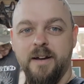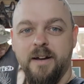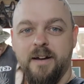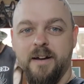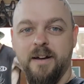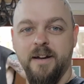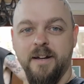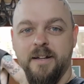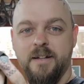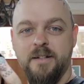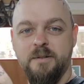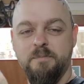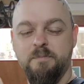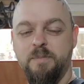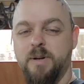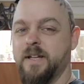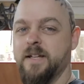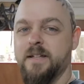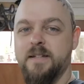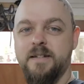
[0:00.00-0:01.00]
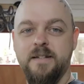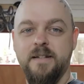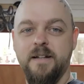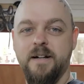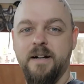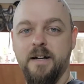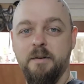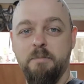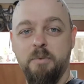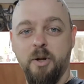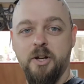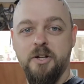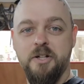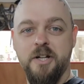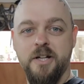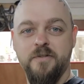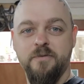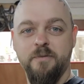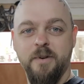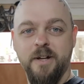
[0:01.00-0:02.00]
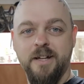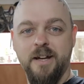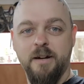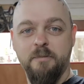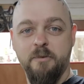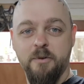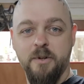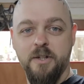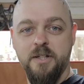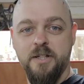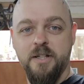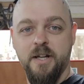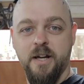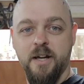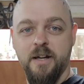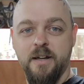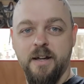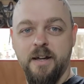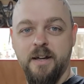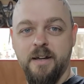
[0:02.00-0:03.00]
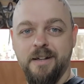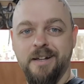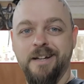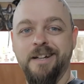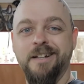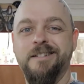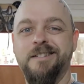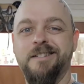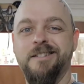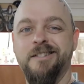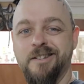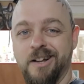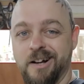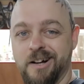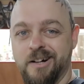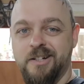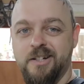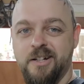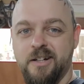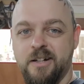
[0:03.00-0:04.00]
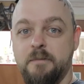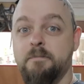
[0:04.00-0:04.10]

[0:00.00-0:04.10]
And please, I apologize for my camera work today. It sucked.